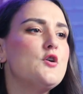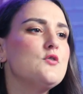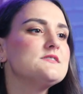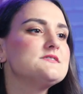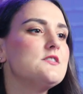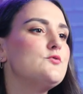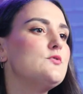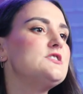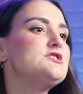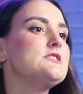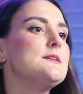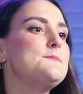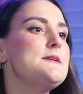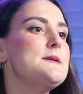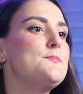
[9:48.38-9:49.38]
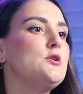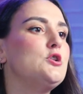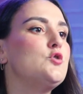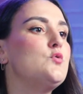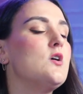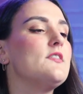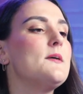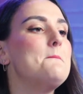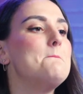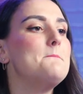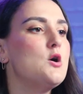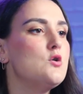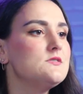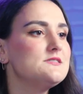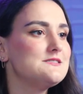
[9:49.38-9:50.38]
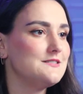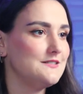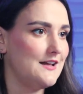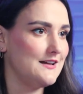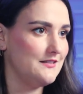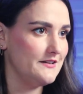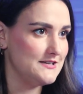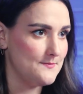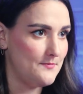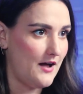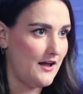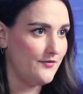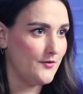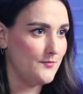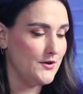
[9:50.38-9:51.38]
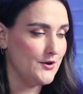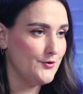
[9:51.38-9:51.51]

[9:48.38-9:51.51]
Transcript: Focus on reaching the people who are the most likely to buy from